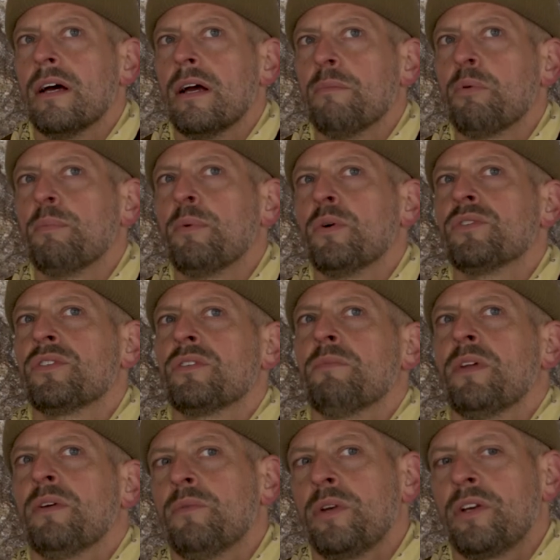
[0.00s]
I proposed to
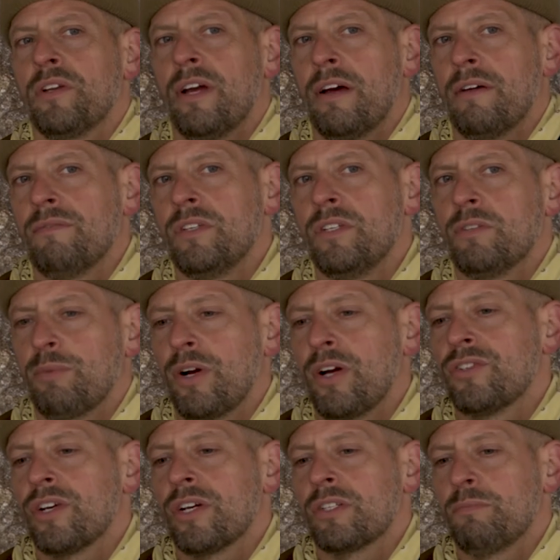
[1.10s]
him that we could have these
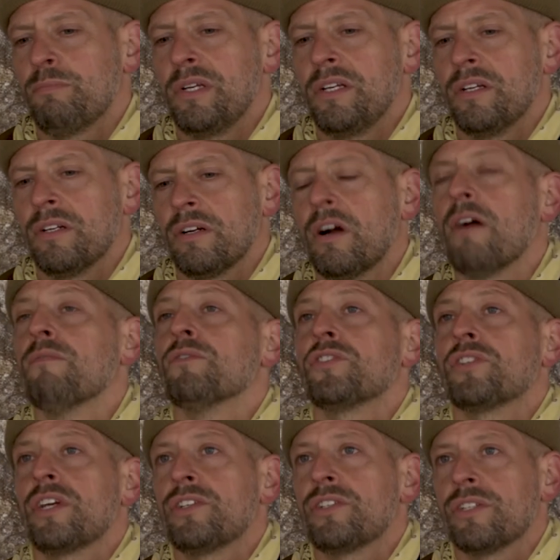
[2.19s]
projects be in a
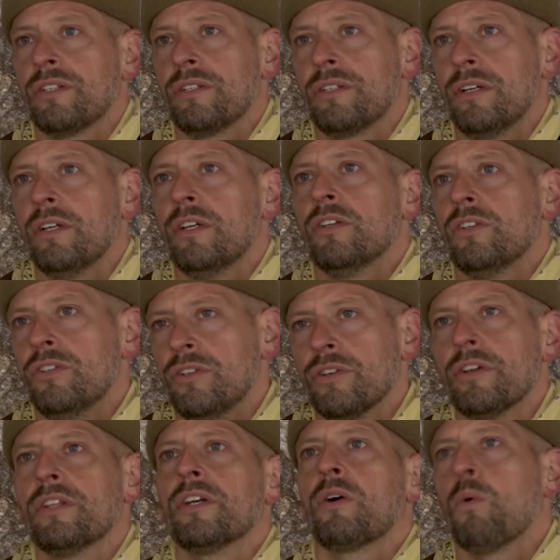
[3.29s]
conversation
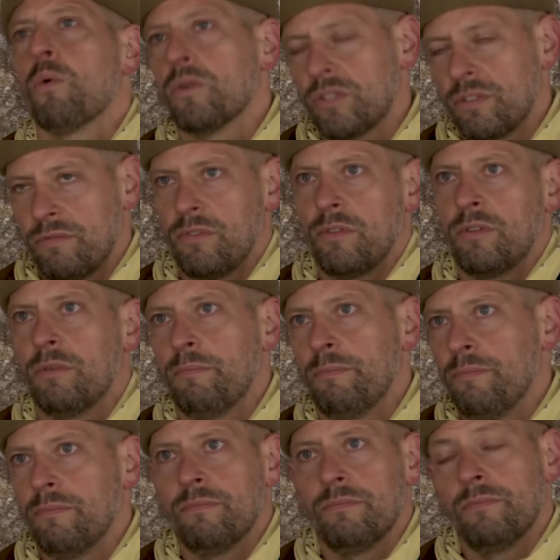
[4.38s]
during the course of the,
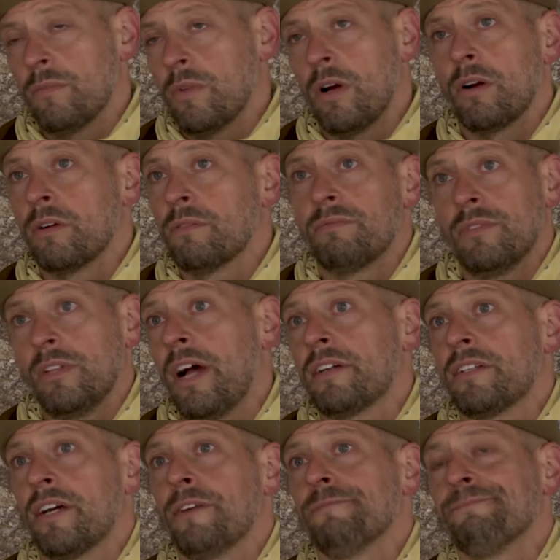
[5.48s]
our
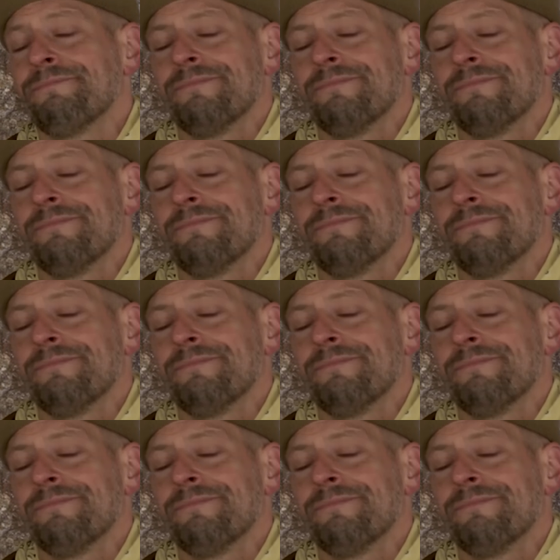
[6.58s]
lockdown.